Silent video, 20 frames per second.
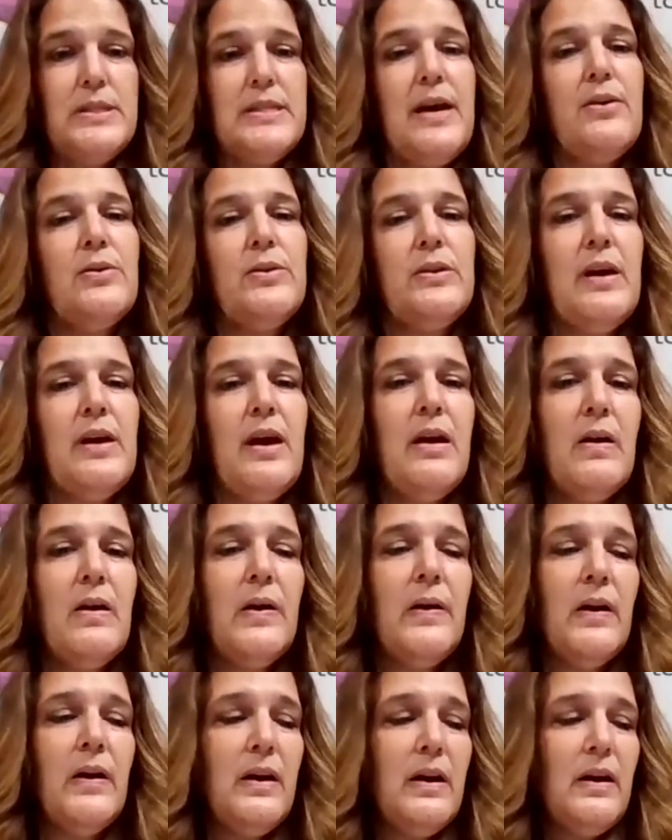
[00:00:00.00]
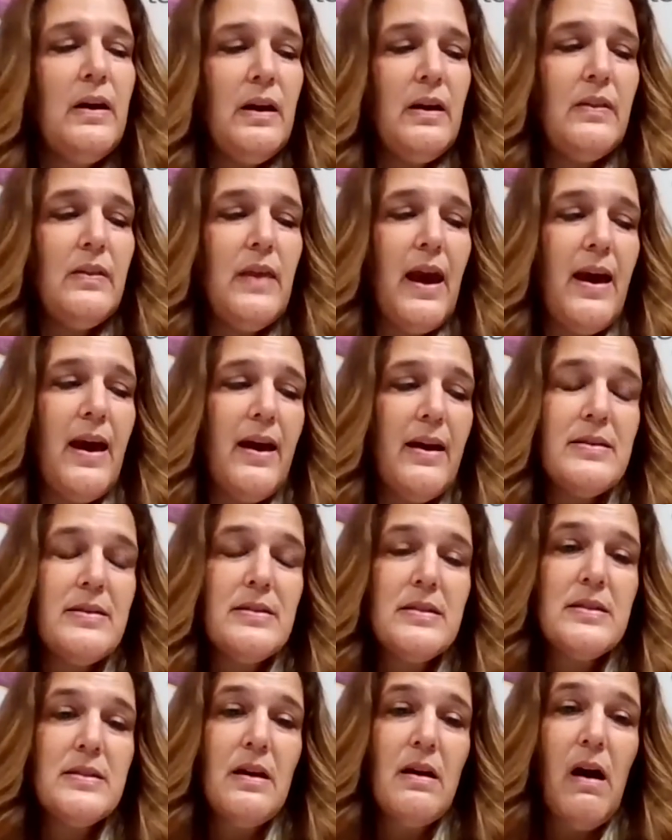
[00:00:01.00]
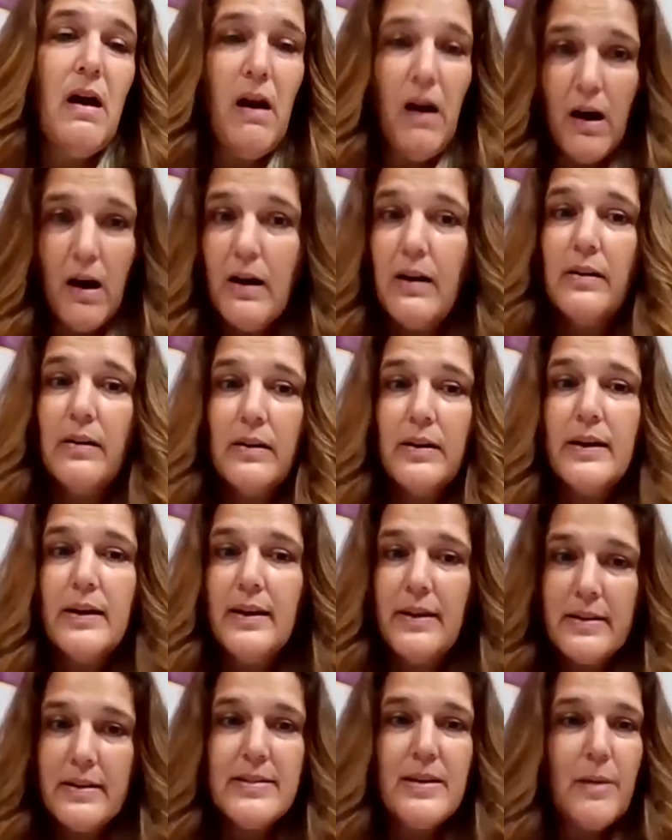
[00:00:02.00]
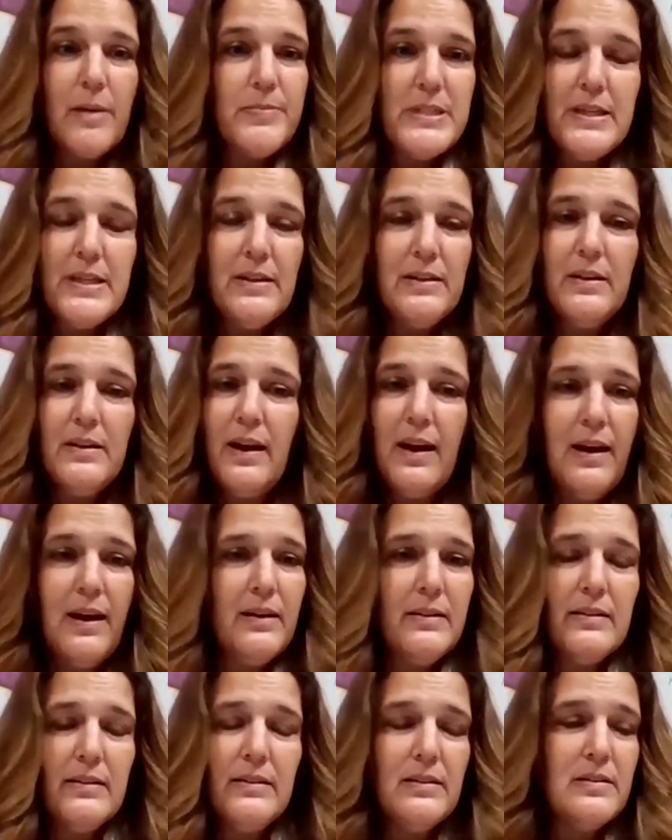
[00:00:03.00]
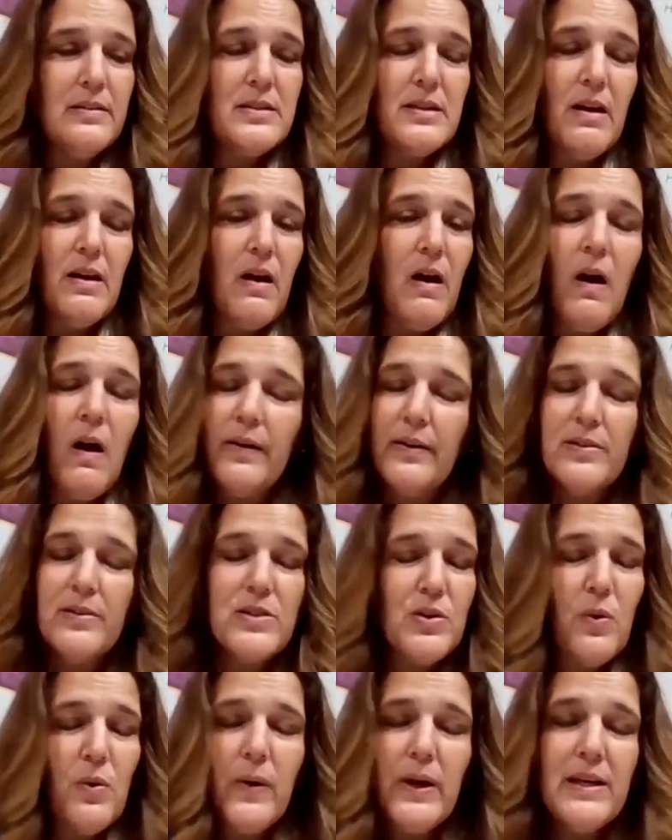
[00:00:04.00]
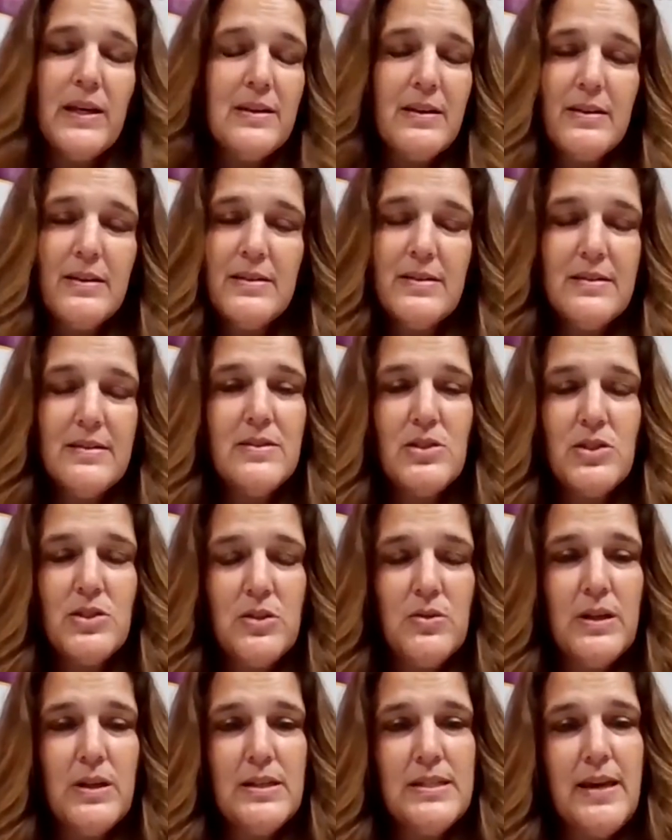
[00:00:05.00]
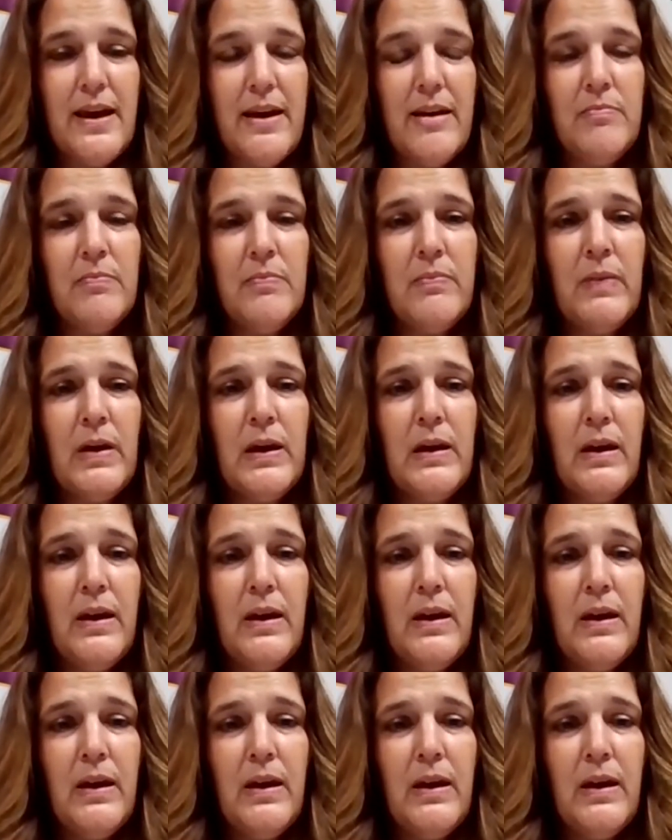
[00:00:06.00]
out there that are accepting and aren't going to condemn.